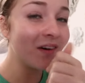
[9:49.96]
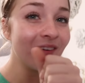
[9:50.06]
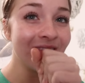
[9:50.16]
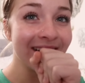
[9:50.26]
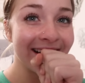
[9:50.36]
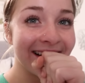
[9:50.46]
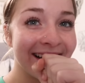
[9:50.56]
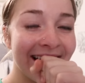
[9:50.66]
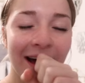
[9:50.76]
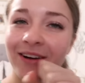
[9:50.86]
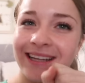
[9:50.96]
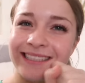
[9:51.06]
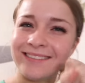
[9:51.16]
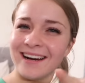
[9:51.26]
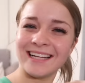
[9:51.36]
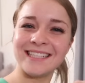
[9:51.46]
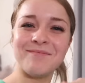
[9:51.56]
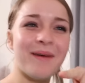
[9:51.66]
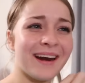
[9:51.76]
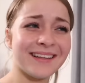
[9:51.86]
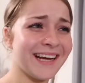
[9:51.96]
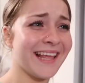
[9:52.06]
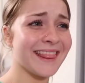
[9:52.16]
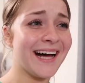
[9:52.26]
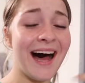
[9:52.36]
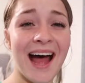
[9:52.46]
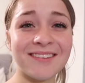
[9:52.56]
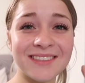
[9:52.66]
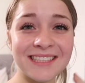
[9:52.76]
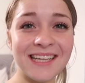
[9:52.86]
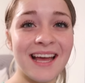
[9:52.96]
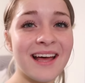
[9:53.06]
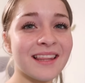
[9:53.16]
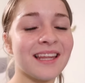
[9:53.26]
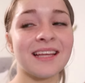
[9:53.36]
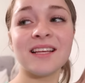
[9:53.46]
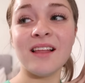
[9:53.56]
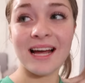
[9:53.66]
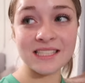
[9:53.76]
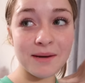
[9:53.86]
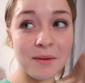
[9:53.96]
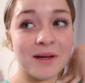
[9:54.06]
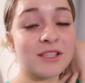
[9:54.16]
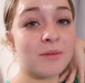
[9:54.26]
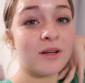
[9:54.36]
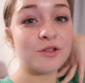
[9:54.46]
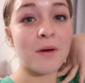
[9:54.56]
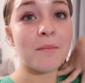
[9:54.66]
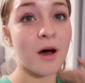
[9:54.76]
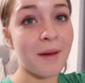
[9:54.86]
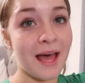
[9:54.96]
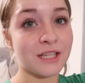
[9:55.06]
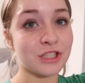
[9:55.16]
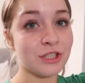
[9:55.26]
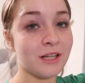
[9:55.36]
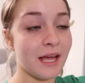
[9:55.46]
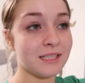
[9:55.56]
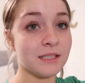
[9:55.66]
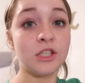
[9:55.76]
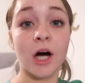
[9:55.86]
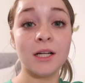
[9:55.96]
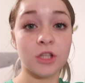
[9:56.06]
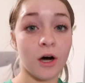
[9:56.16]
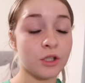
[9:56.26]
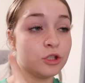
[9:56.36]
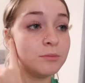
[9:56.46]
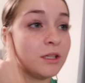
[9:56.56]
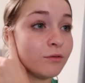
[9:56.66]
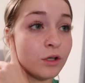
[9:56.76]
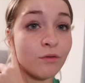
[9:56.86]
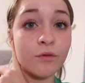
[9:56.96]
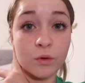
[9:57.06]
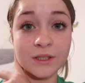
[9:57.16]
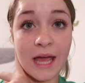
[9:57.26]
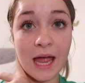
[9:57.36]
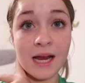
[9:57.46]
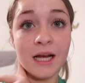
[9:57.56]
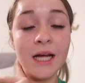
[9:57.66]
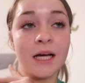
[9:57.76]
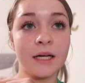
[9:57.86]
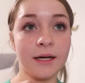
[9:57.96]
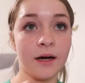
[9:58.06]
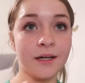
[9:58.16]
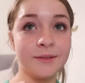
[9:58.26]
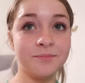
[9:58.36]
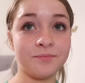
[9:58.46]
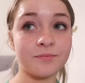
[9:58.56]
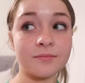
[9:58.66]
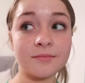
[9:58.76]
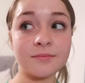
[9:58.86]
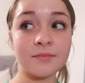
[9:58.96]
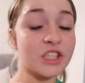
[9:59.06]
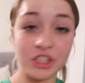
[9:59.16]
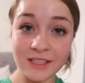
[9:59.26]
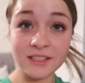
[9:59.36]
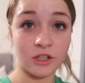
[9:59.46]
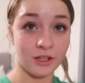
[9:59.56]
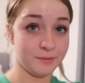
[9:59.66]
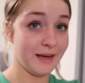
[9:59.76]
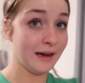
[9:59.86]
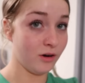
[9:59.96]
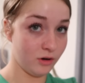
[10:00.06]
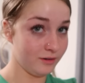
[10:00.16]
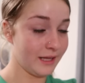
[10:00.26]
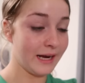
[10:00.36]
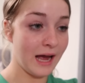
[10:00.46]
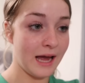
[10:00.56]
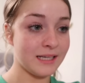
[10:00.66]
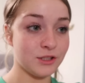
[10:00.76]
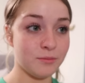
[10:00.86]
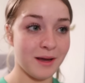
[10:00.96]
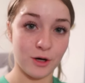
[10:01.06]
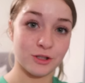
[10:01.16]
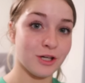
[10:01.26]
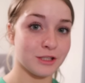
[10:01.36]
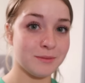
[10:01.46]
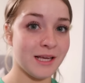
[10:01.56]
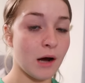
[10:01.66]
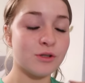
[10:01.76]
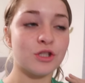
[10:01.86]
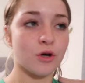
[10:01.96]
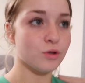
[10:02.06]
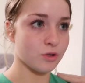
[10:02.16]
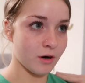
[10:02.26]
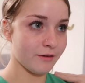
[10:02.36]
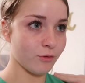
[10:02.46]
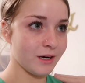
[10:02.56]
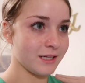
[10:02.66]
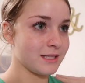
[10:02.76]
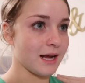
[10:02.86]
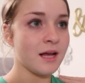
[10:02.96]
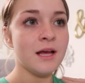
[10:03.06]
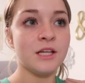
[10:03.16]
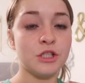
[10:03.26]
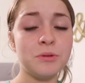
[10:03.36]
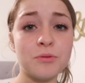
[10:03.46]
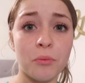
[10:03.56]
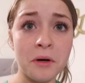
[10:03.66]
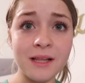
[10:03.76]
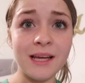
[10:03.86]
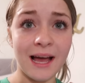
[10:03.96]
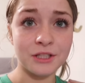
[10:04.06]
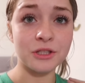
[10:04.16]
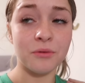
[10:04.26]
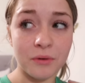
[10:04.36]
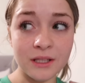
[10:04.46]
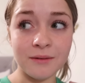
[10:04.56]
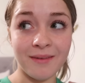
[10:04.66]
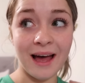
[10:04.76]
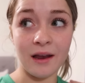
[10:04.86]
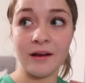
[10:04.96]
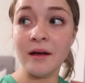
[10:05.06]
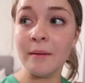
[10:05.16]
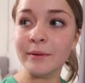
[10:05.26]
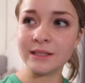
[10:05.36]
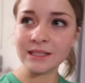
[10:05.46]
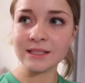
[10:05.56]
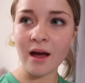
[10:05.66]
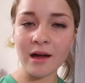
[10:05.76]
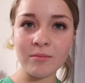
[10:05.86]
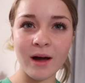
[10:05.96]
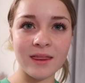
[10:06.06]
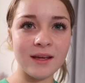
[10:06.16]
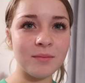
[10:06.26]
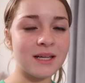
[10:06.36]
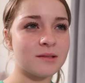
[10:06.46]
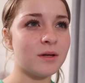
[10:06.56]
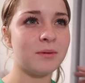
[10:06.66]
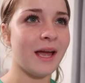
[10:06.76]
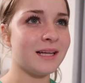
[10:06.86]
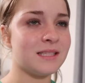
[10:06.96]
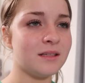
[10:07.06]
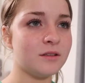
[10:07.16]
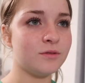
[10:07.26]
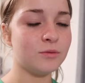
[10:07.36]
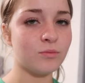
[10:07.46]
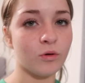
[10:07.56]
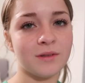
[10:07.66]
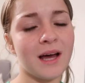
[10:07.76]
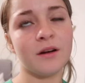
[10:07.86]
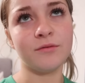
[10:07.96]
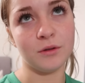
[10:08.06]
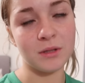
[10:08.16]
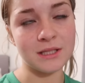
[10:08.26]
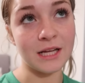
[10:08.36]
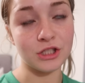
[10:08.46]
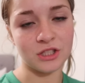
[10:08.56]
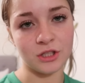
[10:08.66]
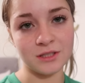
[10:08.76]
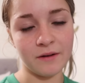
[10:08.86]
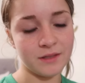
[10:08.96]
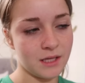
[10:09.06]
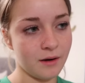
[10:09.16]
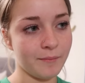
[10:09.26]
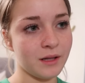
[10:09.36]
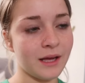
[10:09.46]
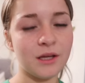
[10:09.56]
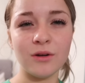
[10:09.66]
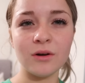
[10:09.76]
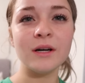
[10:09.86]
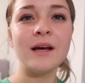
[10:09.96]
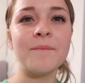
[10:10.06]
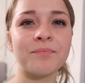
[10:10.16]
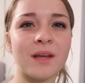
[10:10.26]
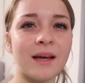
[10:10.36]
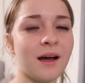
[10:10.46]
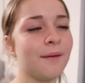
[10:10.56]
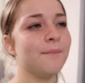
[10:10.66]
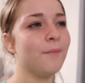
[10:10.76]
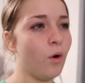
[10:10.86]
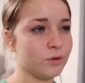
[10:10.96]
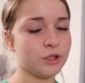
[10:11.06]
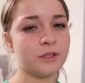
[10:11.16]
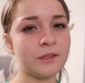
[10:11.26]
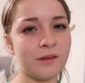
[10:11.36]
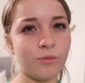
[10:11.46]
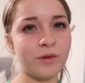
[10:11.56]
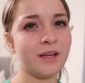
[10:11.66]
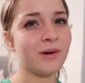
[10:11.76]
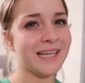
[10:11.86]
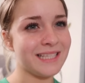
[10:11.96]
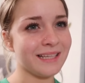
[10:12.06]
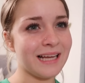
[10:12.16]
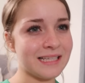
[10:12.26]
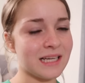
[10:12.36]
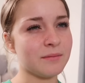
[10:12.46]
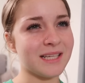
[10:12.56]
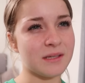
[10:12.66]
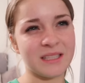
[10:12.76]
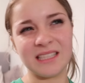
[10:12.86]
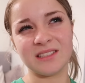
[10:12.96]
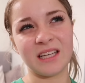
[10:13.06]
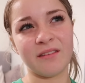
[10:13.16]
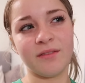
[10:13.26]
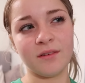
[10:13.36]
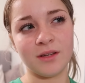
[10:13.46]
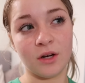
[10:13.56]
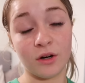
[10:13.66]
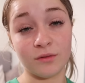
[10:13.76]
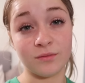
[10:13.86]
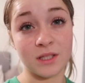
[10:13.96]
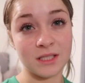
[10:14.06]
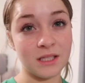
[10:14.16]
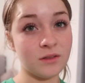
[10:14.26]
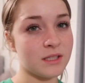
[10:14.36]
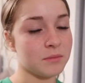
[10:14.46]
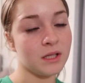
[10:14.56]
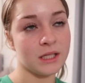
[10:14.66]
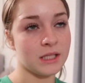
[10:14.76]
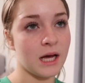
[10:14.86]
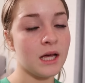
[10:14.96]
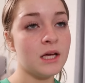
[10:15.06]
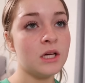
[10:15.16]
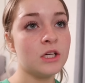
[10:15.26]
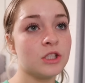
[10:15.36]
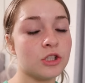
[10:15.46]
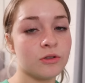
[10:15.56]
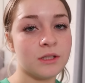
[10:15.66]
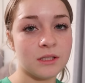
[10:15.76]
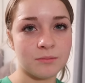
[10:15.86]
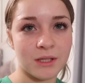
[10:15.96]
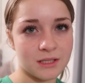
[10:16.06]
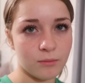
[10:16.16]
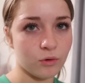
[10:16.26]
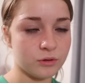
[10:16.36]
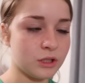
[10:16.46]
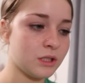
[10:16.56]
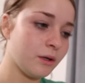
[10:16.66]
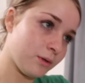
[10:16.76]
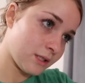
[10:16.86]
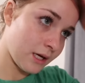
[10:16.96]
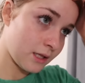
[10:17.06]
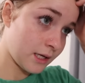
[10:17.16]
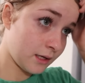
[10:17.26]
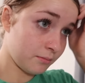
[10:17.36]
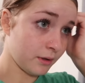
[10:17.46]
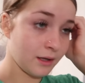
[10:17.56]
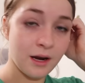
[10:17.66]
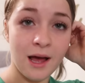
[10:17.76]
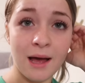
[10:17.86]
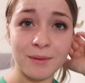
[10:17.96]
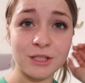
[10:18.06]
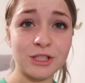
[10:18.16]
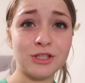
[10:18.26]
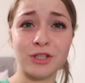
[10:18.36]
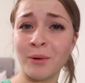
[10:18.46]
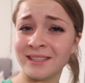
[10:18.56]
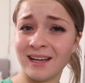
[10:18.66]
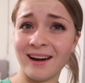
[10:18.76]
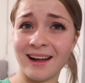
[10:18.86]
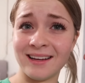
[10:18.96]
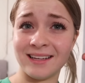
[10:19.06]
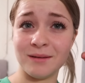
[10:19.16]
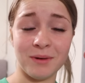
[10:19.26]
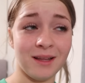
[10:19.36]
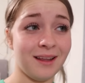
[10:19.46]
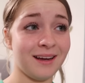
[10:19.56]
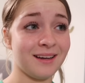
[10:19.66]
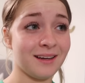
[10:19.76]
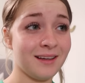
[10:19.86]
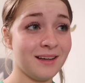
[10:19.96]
oh my god. Okay, she reacted better than I thought. I really, like the last time I pierced my nose, my mom actually like did not talk to me for the full day. Um, she didn't talk to me at all. Like I had to make her talk to me and I was so sorry for it because like she was really actually really mad. But this time I think because I'm gonna be 18 in a few, well not in a few months, I just turned 17. But like, you know, like I'm older than when I did it last time. Last time I think I was like 15 or 16, something like that. So I think because I'm older it was like that. But I'm actually so excited I can keep it. Like,